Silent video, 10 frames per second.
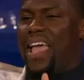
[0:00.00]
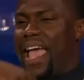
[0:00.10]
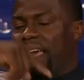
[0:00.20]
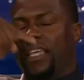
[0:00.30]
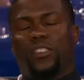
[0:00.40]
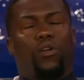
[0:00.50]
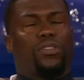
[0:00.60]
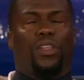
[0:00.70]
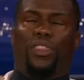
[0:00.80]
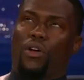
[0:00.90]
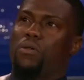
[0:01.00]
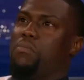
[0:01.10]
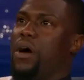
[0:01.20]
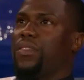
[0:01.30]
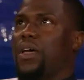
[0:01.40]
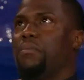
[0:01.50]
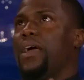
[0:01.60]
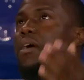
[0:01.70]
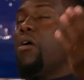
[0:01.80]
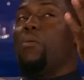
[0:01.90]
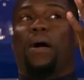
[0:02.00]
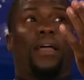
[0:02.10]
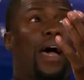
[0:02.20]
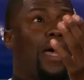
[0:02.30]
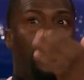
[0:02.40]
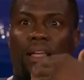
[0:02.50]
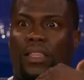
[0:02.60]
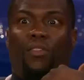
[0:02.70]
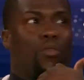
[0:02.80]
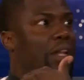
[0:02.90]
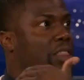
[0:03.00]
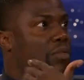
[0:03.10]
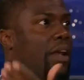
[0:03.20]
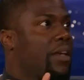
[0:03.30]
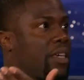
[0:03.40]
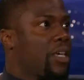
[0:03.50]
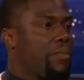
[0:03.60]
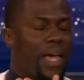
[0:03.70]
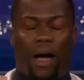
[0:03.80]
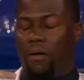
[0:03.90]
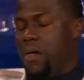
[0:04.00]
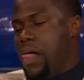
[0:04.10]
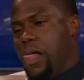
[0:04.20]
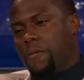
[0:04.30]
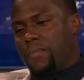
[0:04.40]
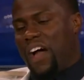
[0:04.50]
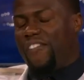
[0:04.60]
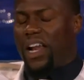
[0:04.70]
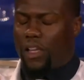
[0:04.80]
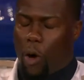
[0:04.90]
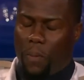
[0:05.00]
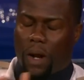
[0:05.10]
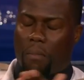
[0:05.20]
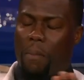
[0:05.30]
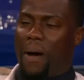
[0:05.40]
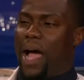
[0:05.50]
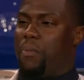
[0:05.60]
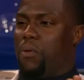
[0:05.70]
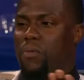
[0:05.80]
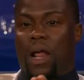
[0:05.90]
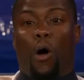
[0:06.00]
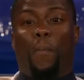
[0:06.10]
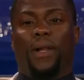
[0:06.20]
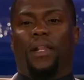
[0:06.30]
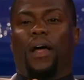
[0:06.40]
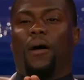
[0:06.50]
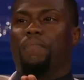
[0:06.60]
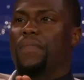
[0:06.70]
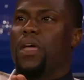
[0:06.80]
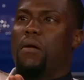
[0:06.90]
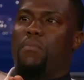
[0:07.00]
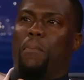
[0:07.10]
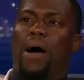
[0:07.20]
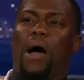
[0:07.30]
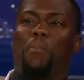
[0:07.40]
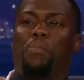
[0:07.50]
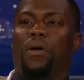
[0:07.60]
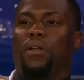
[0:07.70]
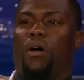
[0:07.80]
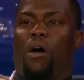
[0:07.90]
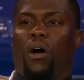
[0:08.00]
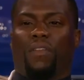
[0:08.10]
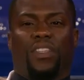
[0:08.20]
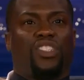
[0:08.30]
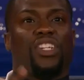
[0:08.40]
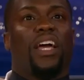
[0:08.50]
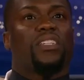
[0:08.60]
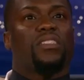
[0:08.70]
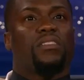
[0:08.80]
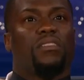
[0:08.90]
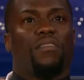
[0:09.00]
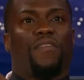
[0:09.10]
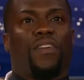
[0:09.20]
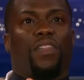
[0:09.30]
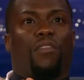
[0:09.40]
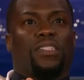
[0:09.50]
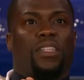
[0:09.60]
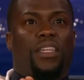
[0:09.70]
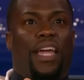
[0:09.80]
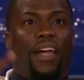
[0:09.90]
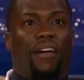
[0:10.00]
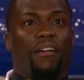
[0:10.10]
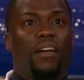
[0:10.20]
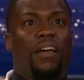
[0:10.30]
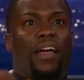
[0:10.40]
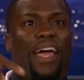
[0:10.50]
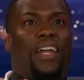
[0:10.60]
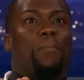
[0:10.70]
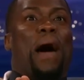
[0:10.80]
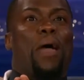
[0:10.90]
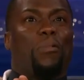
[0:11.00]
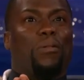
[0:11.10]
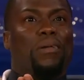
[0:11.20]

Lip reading: It gets close to the third month. I'm like, oh my God, like they're really threatening to kick me out. I finally open up my Bible. When I open it up, my mom put all of the checks for the rest of the year in the Bible.